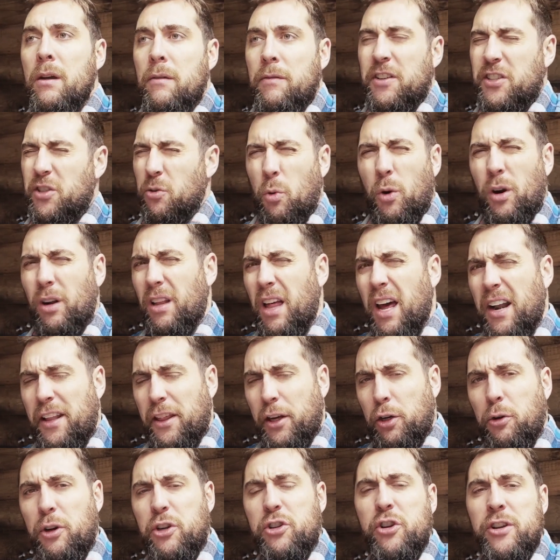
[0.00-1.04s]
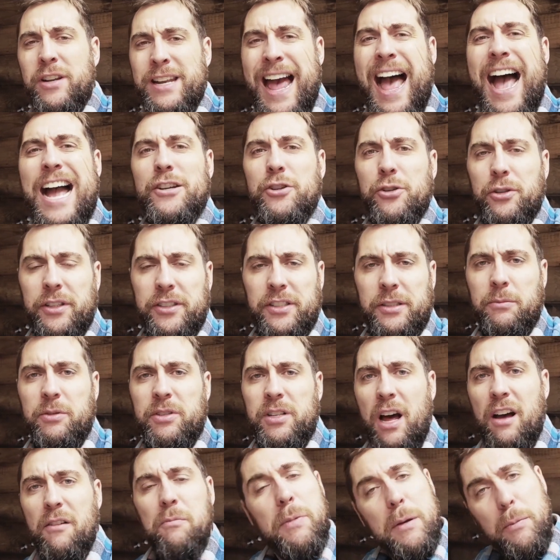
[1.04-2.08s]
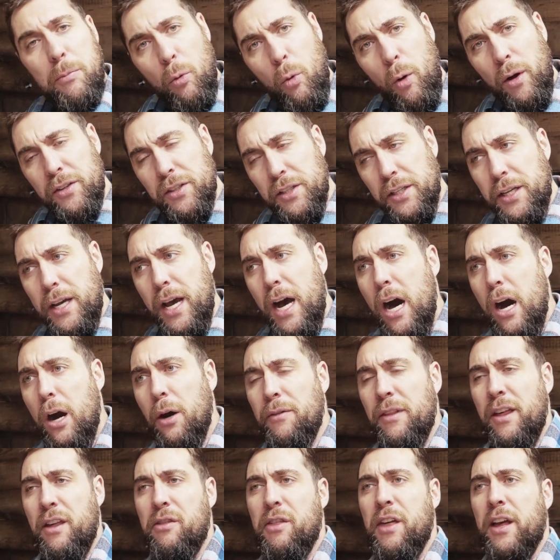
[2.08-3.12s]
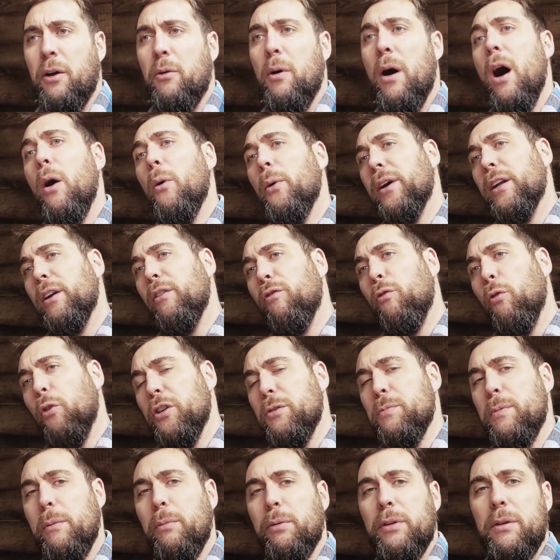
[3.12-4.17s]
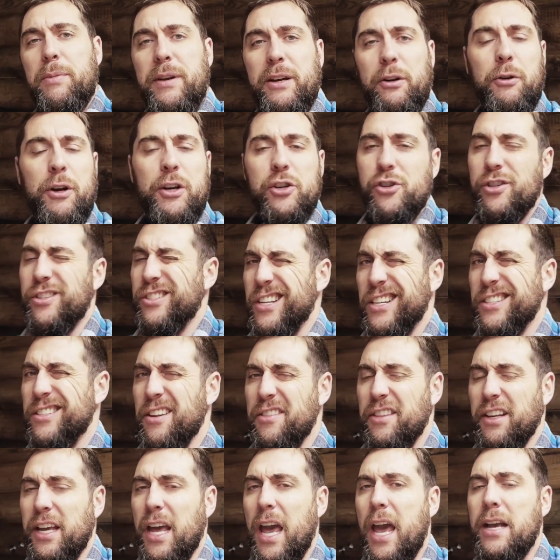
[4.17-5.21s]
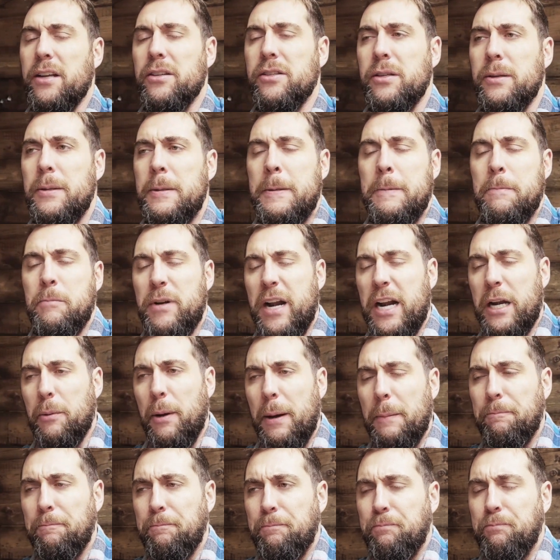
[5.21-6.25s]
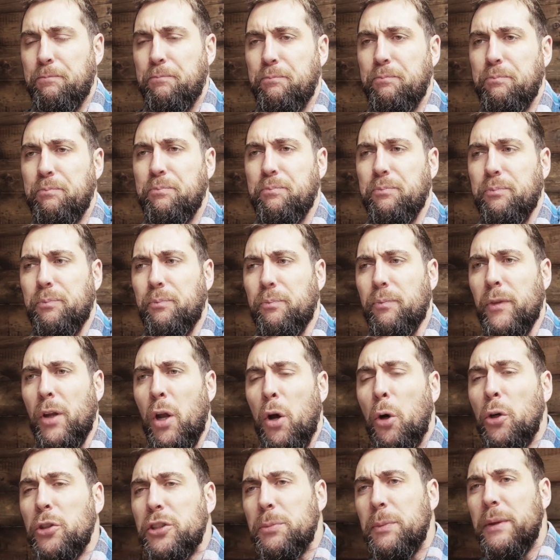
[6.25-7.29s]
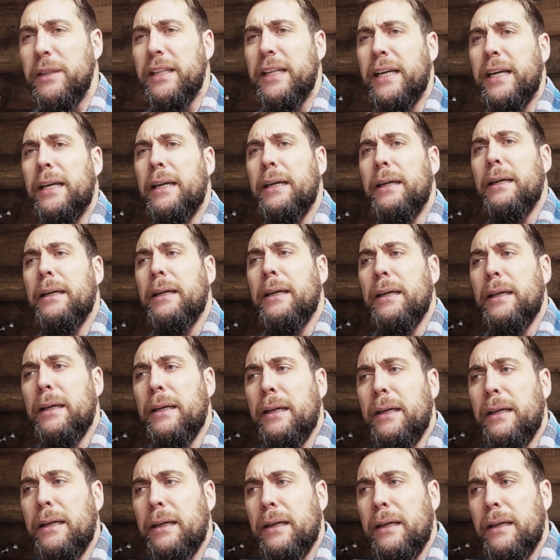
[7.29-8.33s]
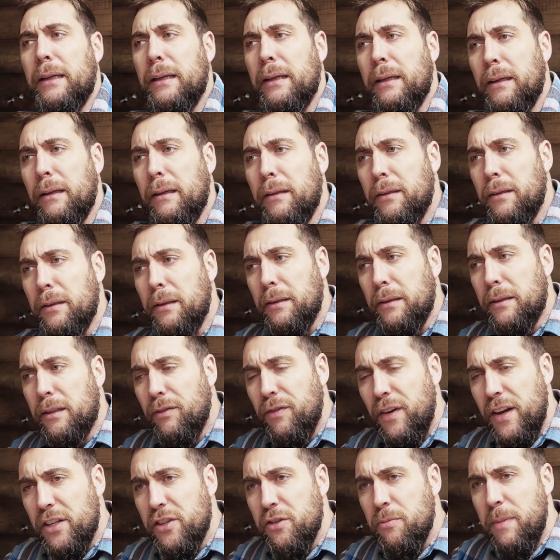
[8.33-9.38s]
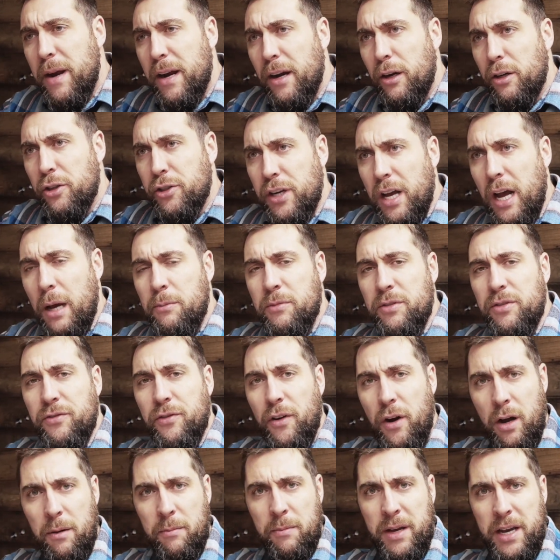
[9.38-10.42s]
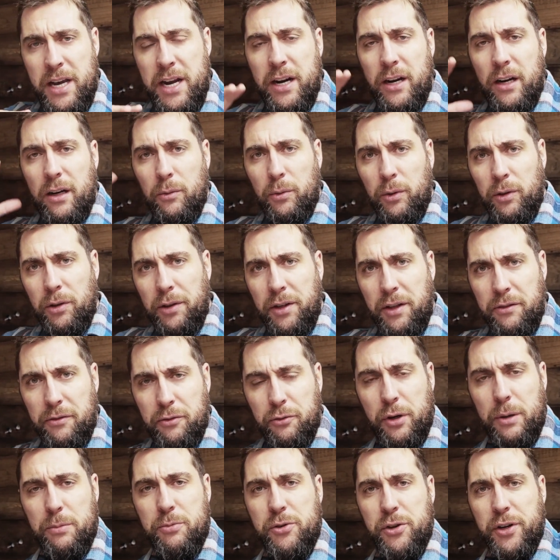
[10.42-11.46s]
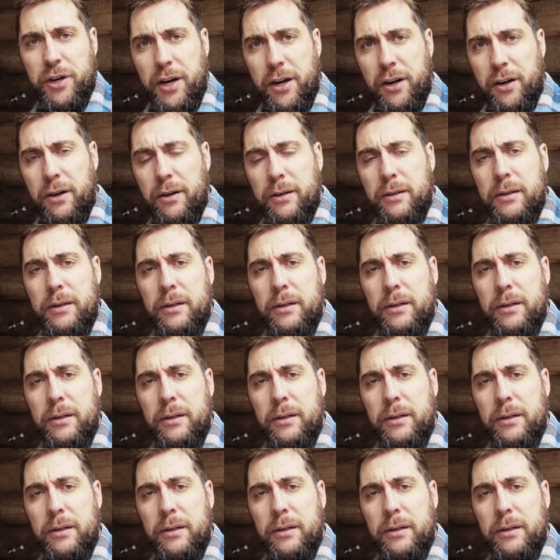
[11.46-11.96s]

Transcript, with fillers: This is where a lot of the Christian nationalism stuff, people want to go and they think, well, we're going to force people to be Christians. That's not the case. But anyway, ultimately, the event of marriage comes from here. We'll look at scripture here.